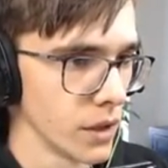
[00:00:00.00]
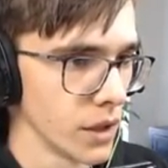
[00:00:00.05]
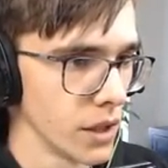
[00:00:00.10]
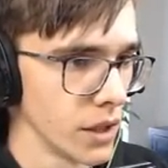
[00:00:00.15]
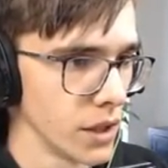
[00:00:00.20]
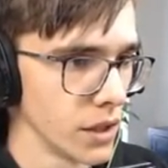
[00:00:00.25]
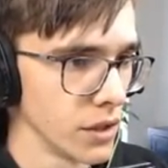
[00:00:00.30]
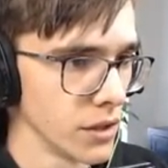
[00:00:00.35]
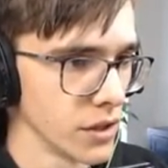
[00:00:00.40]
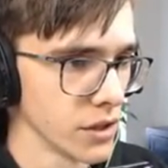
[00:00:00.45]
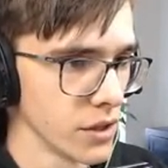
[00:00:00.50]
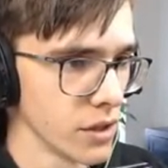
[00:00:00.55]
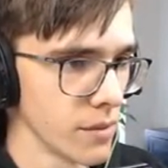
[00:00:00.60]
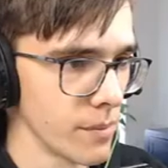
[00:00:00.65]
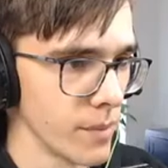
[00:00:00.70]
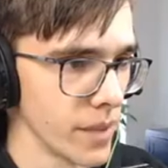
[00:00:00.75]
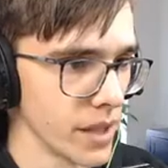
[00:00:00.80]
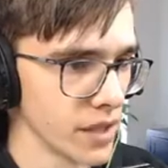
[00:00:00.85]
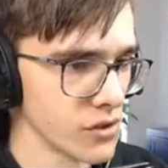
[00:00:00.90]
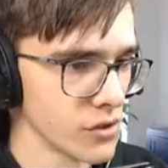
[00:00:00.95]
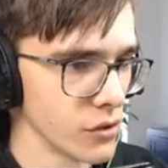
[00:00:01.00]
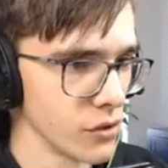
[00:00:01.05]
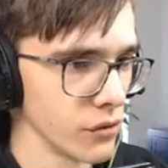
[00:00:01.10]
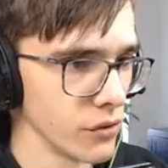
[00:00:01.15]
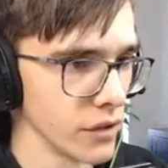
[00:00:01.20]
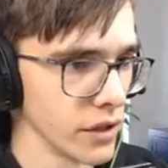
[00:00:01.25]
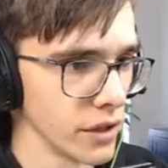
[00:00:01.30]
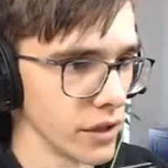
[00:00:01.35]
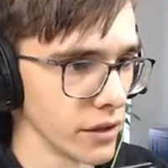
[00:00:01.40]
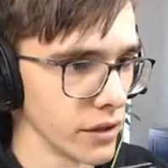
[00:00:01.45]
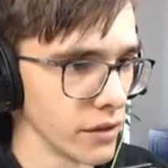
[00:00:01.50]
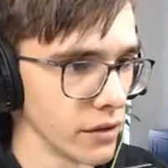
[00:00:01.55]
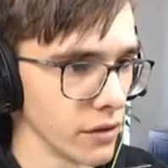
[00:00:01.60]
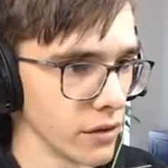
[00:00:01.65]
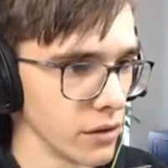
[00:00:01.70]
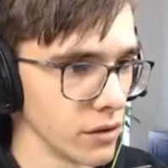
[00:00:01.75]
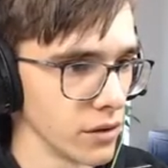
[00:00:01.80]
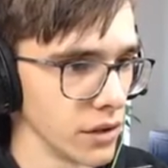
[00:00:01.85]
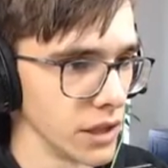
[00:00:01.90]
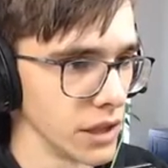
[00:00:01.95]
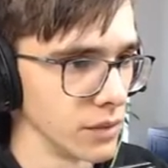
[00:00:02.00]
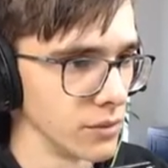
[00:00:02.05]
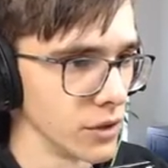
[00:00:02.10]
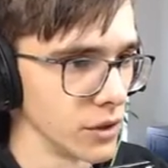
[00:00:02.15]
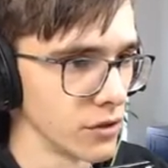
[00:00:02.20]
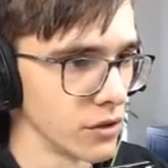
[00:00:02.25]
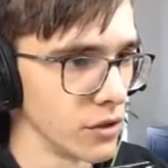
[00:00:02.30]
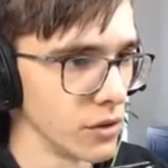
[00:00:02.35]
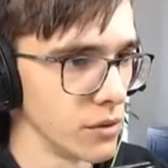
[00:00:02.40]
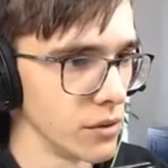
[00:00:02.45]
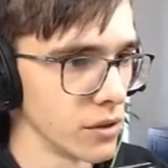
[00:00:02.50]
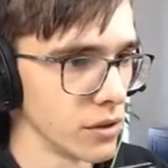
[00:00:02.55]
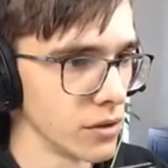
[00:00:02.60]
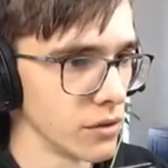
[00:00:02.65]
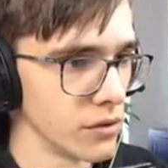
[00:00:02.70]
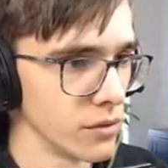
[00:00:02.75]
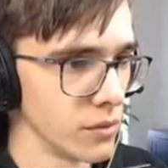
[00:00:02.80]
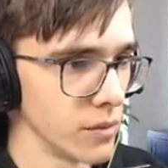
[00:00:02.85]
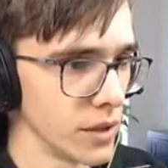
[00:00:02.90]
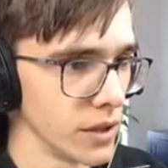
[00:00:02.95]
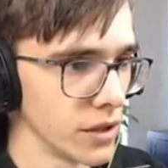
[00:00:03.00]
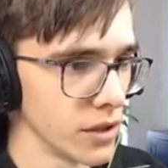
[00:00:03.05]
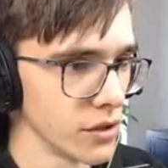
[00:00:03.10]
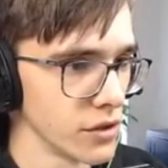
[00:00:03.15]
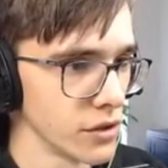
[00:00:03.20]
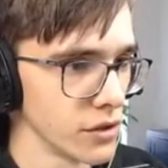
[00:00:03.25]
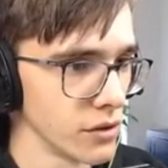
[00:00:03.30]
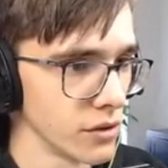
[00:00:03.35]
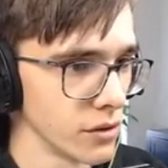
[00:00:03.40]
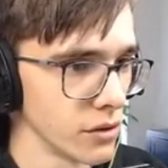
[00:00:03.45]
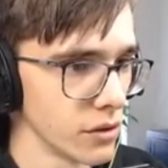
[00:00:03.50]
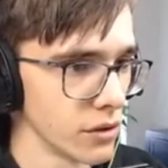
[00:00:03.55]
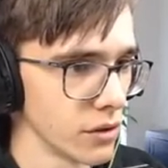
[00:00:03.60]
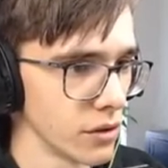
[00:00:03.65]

Uh, there are bats over here. Okay, I'm not going to make a joke.